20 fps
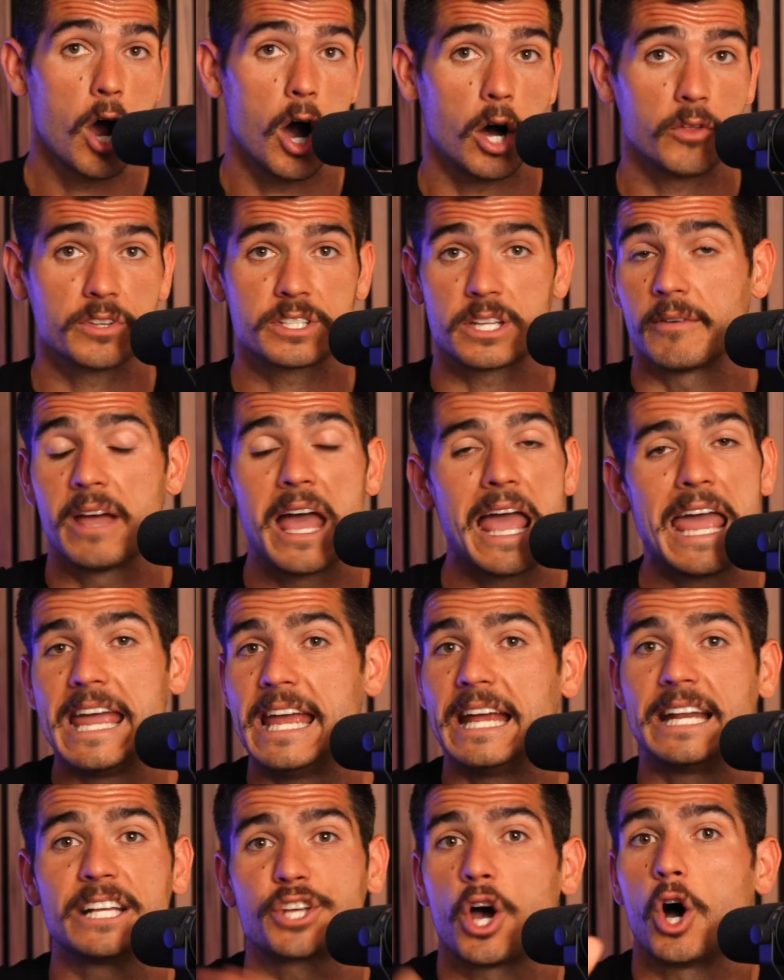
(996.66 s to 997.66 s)
All this stuff.
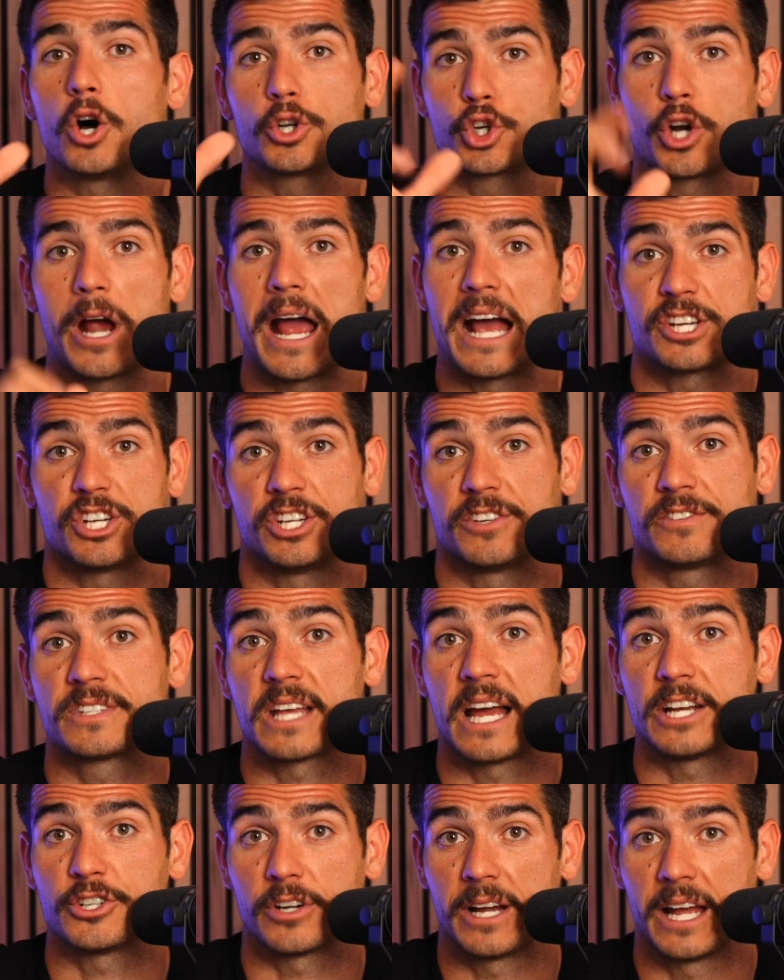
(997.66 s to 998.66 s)
It is all trash
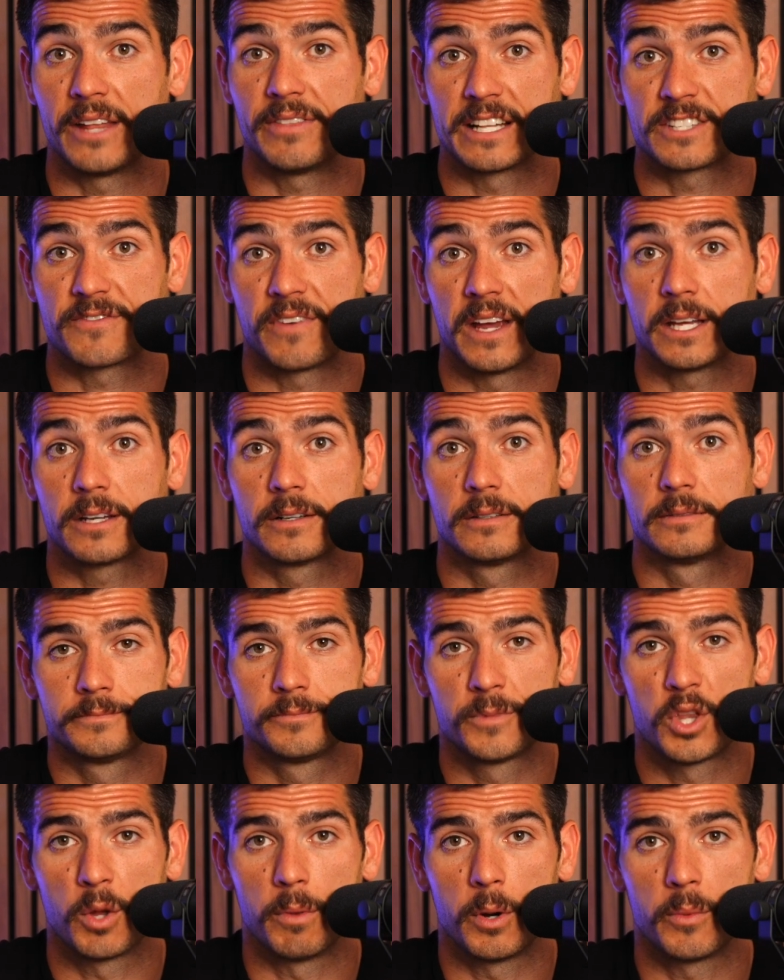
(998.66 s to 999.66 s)
inside your head that's fake.
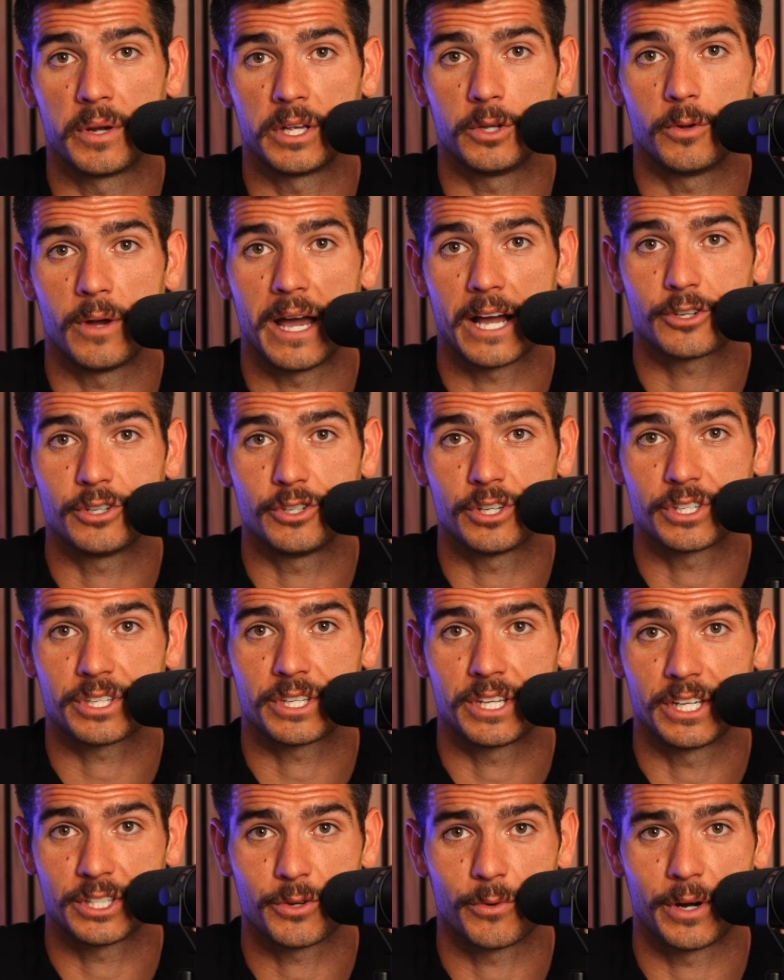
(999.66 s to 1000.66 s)
The moment you actually just
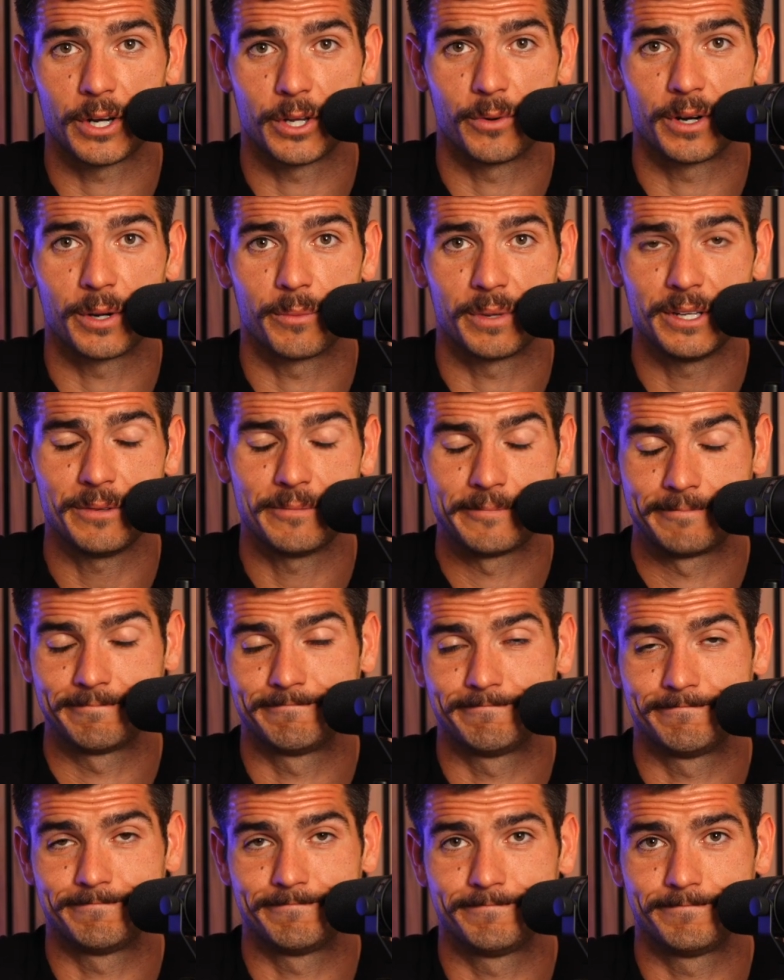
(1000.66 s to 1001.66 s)
get to where you want to be,
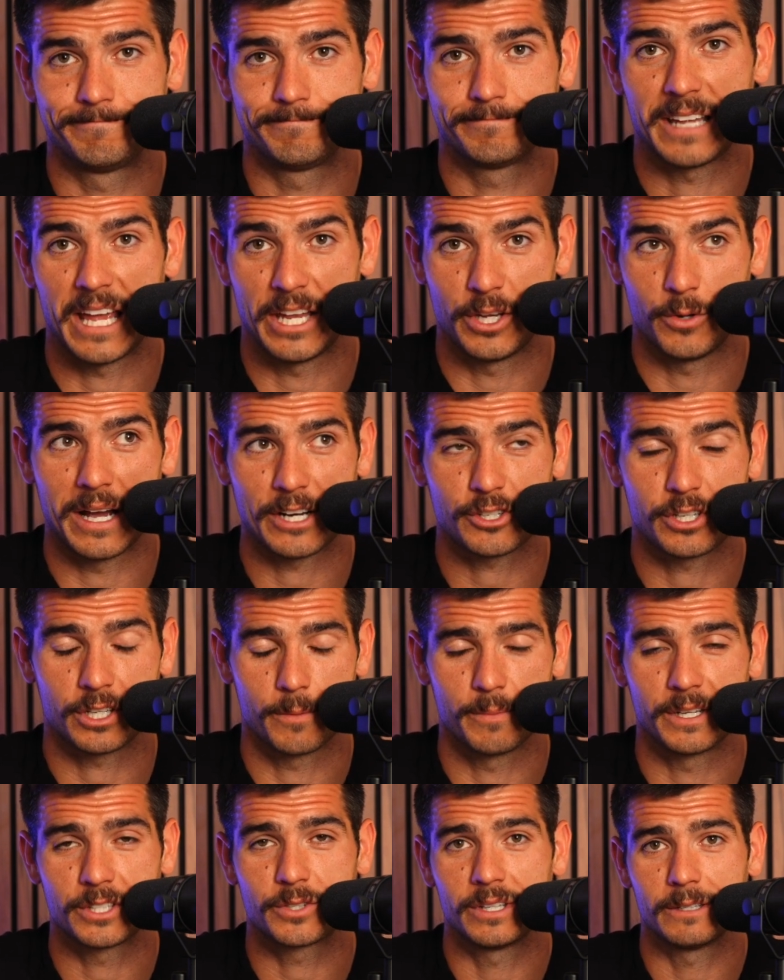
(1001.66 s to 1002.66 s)
and you actually
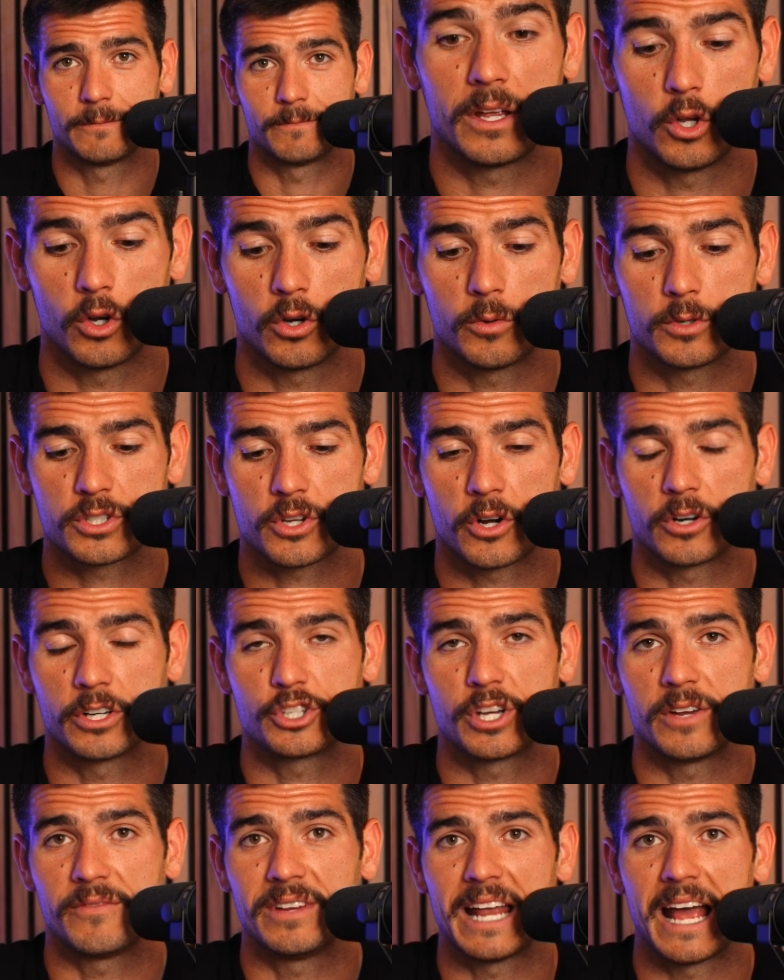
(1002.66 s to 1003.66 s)
commit to it, you always start
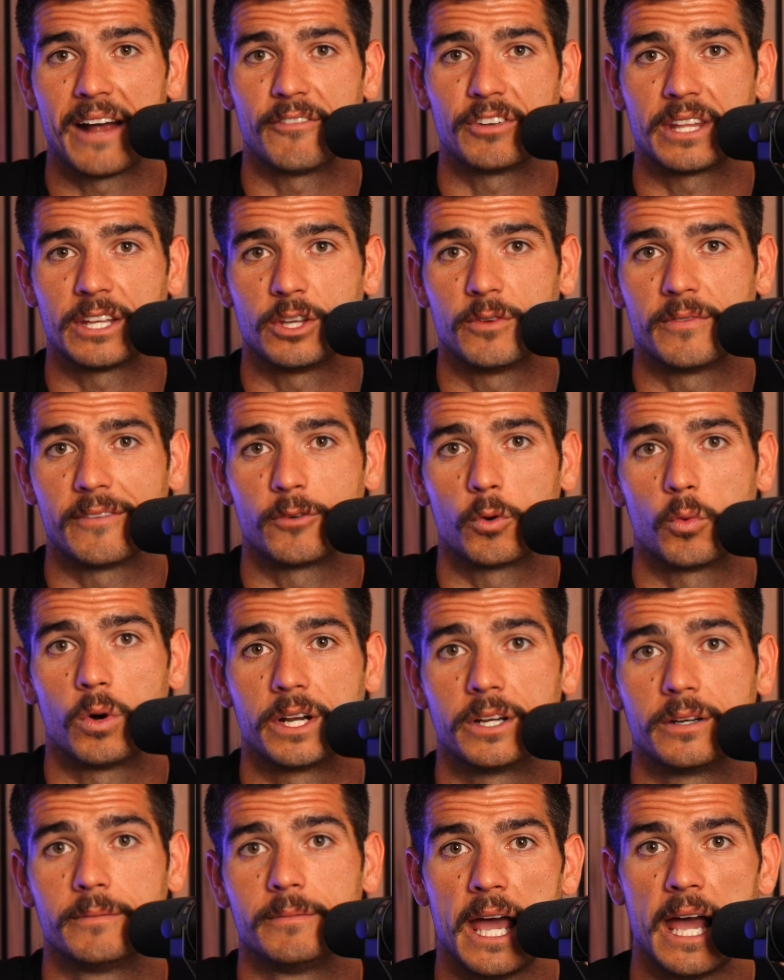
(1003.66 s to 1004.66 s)
achieving everything you've ever
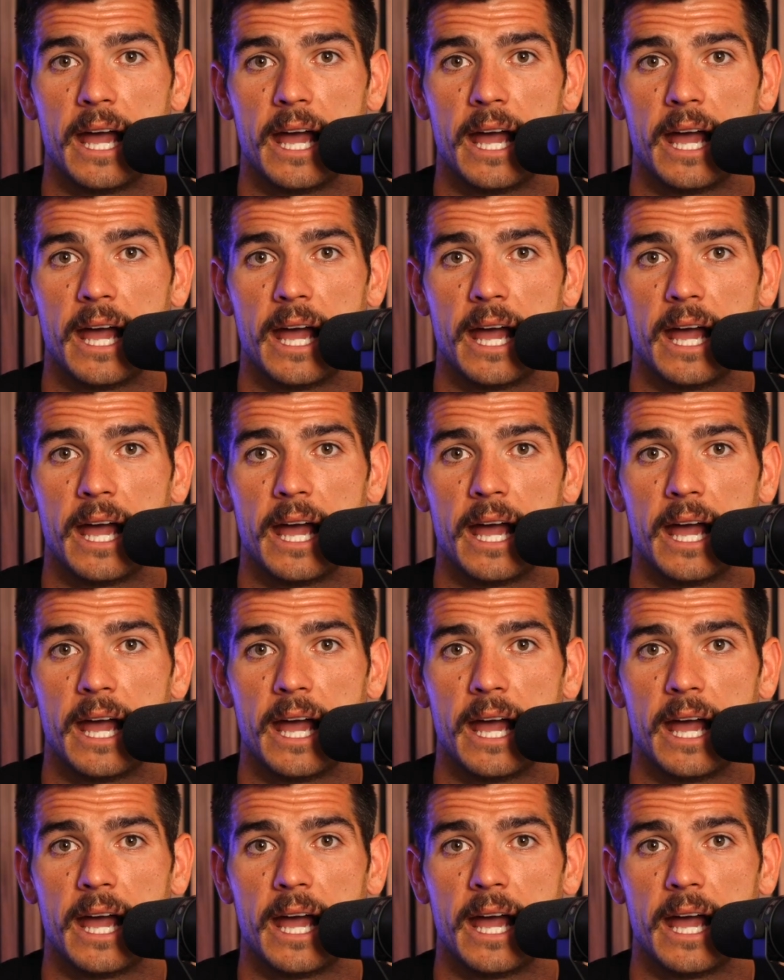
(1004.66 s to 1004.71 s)
wanted.